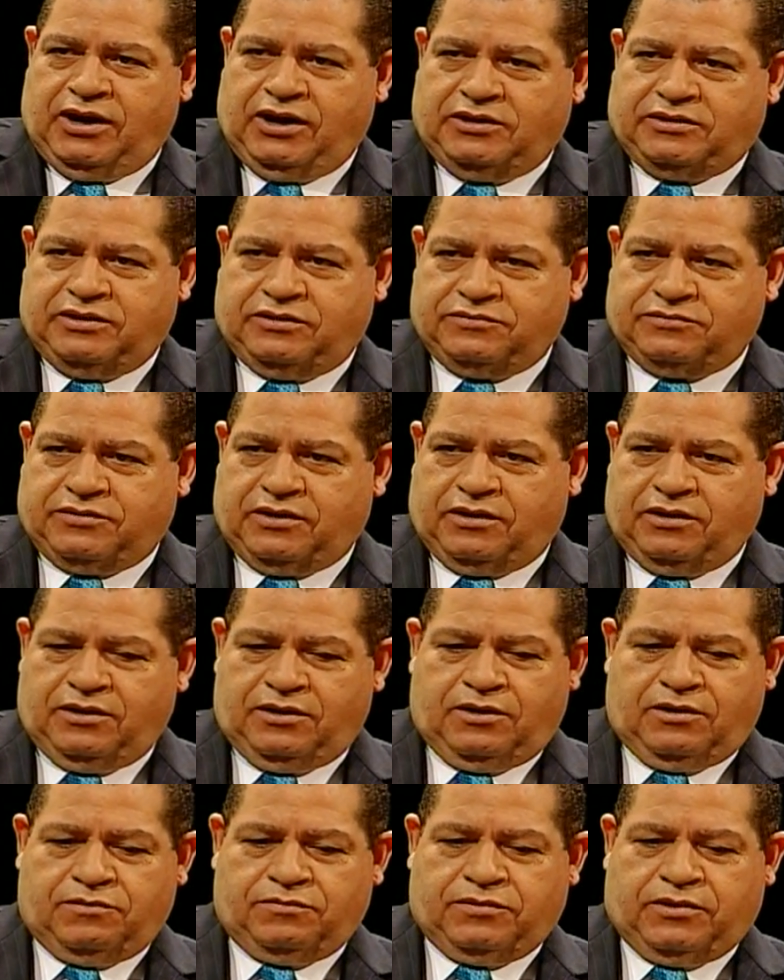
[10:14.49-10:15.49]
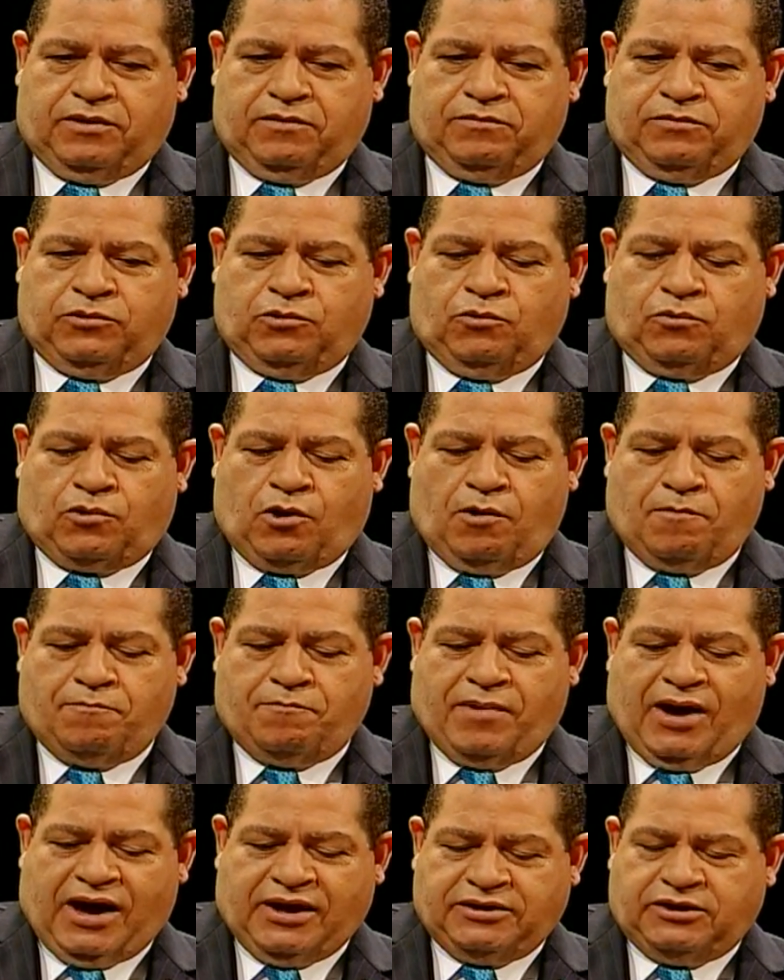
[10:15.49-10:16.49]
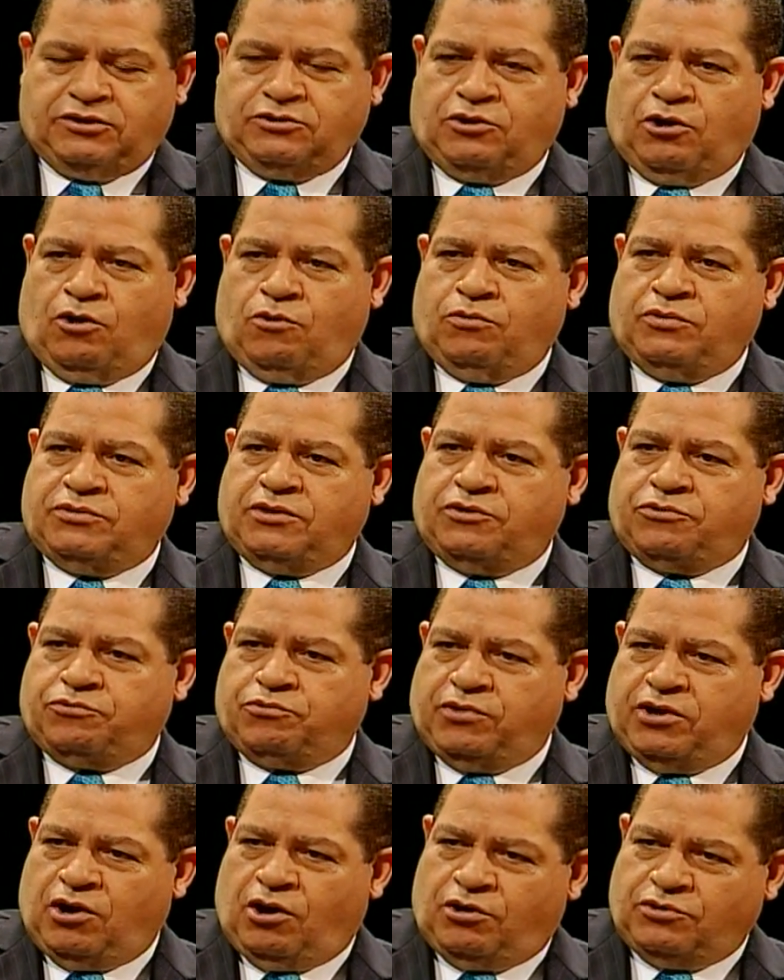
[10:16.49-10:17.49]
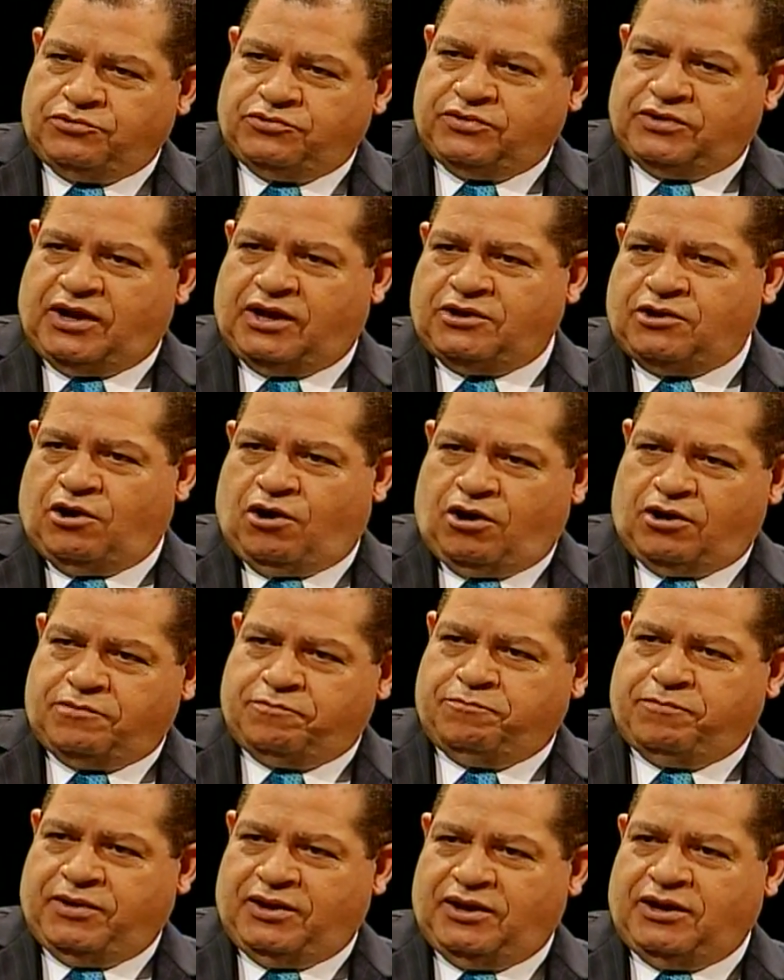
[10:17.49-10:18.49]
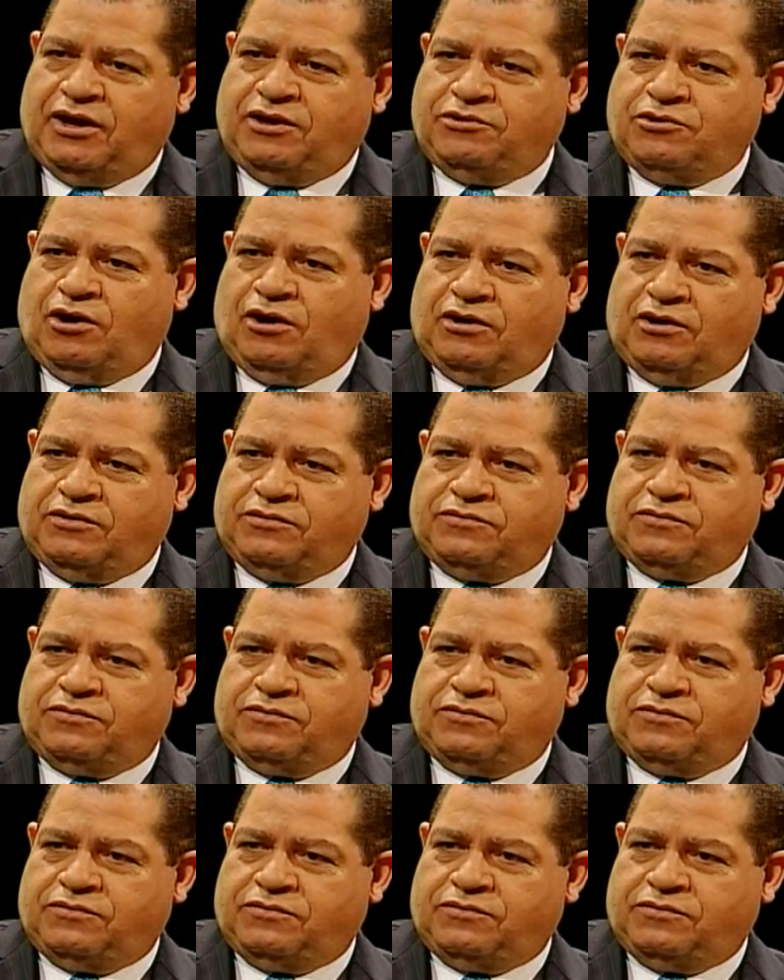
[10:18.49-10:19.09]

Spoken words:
It is you combine it now with the $300 billion